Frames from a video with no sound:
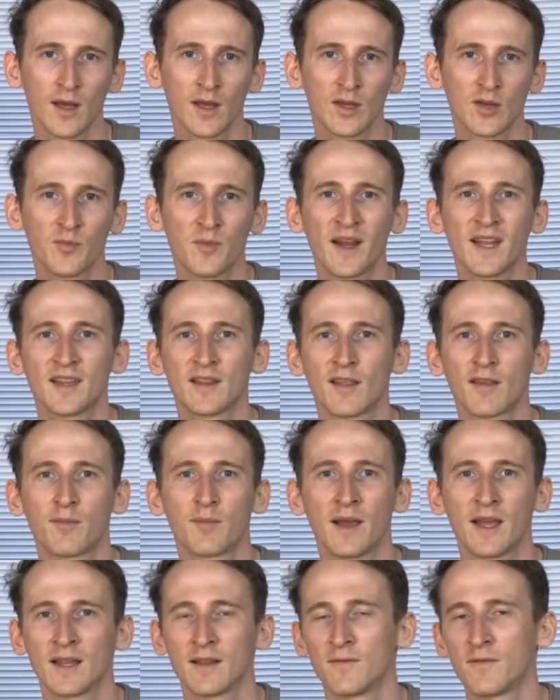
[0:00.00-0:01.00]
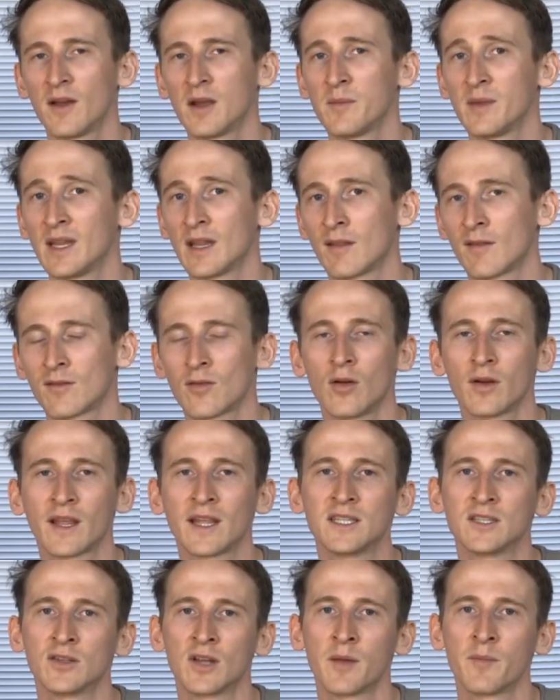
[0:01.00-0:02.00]
you might spend 5 minutes
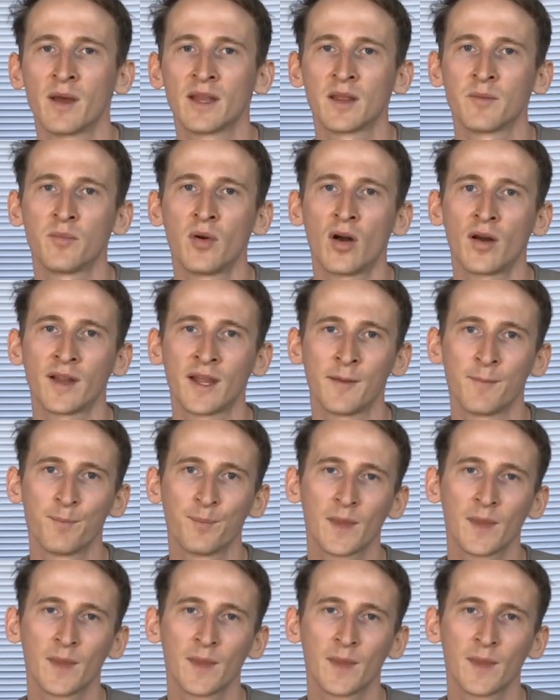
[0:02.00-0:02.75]
talking to them at a party.